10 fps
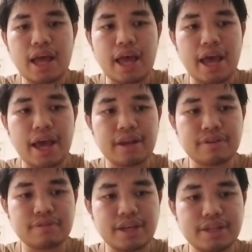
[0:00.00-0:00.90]

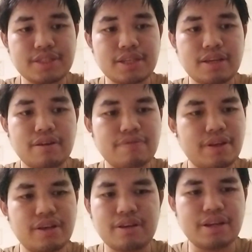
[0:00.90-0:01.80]
And it is
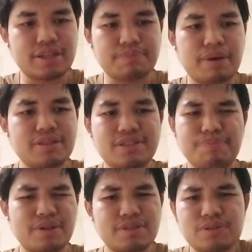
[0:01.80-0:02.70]

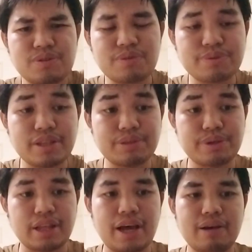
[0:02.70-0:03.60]
inexpensive, but it's not really
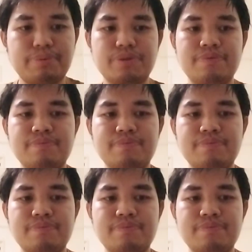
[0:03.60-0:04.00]
reliable.